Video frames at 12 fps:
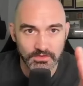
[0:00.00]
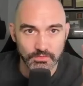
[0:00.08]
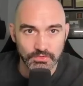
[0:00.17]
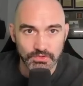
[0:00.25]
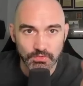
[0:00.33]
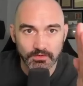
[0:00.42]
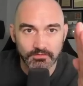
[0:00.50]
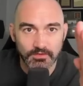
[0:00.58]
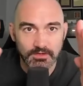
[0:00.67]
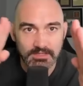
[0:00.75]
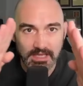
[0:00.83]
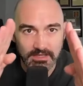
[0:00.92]
You sort of
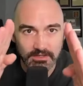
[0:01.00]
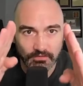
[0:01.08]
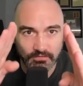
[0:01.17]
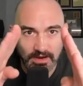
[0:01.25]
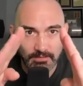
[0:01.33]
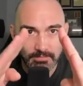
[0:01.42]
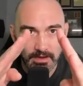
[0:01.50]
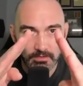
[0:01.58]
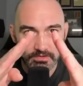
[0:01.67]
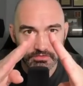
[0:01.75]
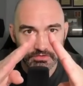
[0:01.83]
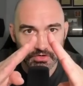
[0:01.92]
take your firepower
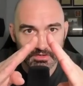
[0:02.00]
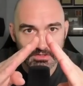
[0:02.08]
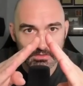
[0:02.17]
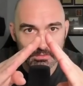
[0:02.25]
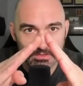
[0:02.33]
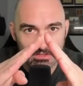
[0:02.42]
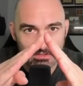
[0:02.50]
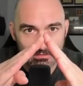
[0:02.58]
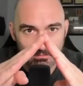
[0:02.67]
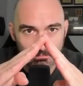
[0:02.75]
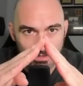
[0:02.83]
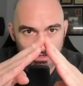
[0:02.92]
and you turn it into a
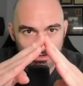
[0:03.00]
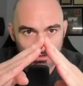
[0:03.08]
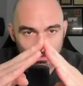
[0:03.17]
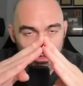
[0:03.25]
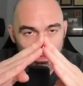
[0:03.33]
spear